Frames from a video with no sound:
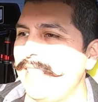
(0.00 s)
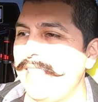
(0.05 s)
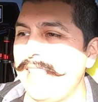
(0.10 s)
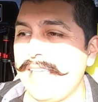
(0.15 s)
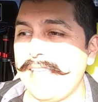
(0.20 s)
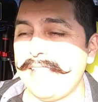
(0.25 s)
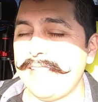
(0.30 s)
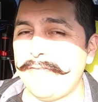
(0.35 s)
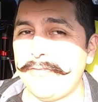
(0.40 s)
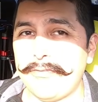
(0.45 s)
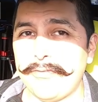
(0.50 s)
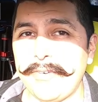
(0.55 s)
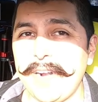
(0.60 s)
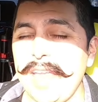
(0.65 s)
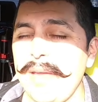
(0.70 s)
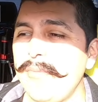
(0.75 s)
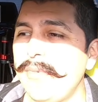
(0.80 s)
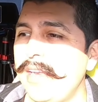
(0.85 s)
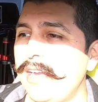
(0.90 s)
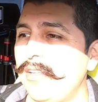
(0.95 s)
The
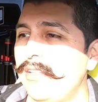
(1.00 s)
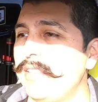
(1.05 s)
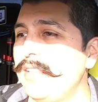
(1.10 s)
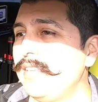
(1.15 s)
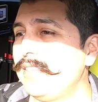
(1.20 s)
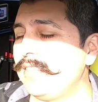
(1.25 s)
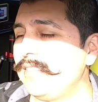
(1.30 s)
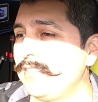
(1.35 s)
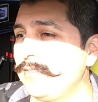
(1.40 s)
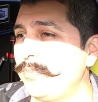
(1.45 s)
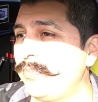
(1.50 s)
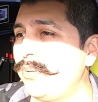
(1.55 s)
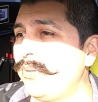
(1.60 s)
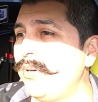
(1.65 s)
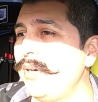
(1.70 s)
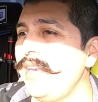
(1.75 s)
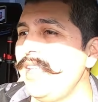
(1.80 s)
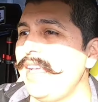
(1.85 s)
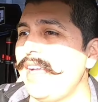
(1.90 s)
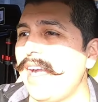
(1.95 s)
frame rate on this is
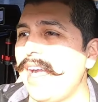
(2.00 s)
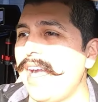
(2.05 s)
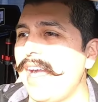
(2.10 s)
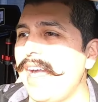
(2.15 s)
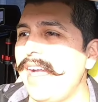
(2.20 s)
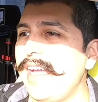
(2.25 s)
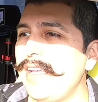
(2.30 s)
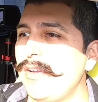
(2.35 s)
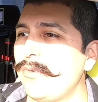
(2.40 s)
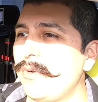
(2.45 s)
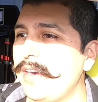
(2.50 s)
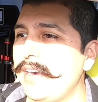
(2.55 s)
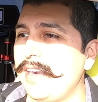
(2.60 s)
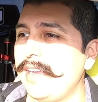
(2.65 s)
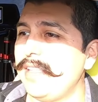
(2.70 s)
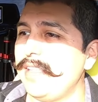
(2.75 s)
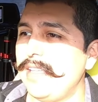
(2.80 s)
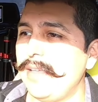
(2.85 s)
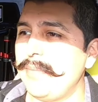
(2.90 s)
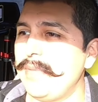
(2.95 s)
pretty high,
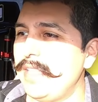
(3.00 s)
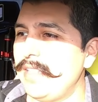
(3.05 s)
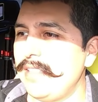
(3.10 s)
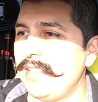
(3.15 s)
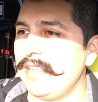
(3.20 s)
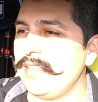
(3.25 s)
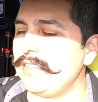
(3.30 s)
where, I mean,